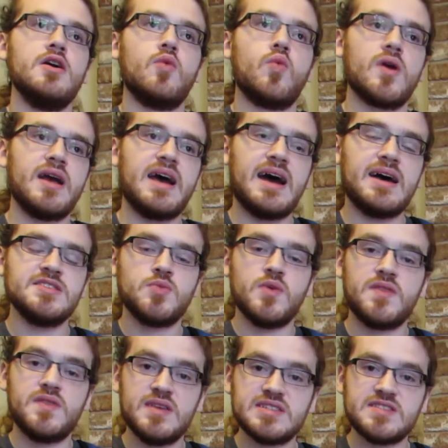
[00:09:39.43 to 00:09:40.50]
Whereas
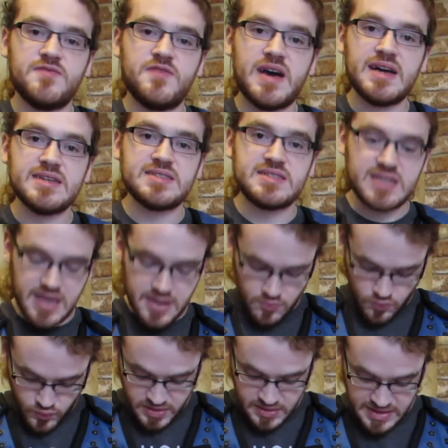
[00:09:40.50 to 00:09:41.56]
with this vest,
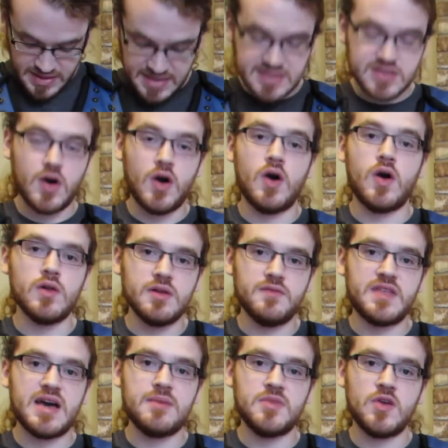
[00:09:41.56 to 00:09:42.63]
it really gets all of
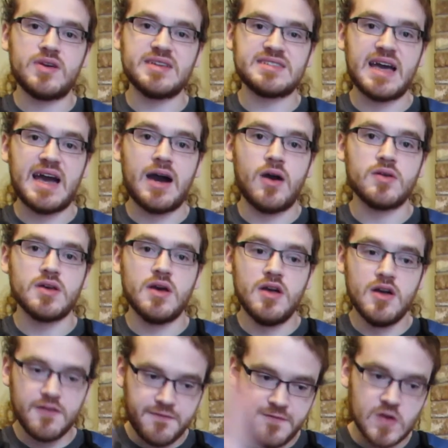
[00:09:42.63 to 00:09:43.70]
that mucus out
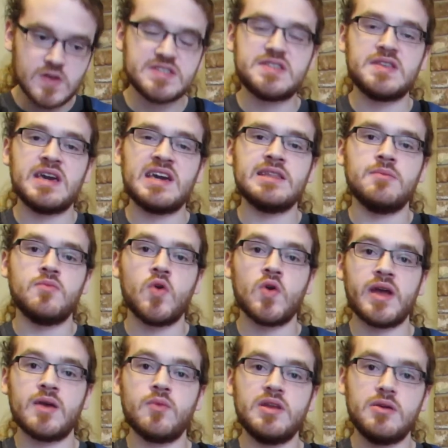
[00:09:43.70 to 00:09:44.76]
first thing in the
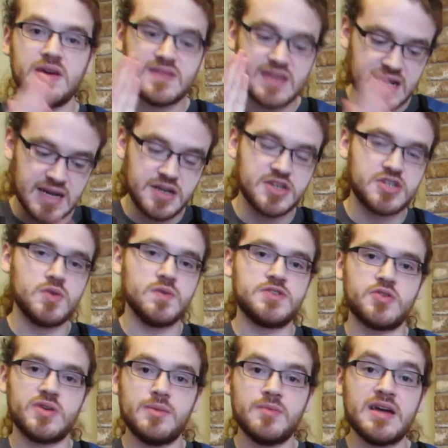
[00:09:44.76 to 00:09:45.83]
morning when you get that initial
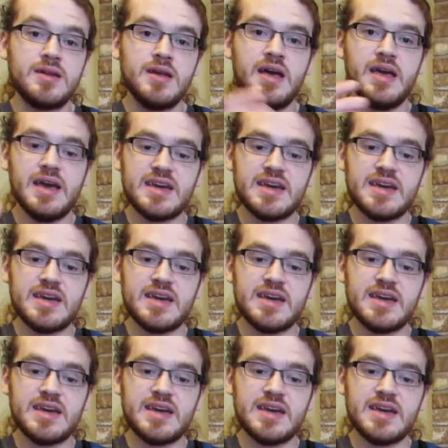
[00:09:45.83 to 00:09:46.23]
treatment.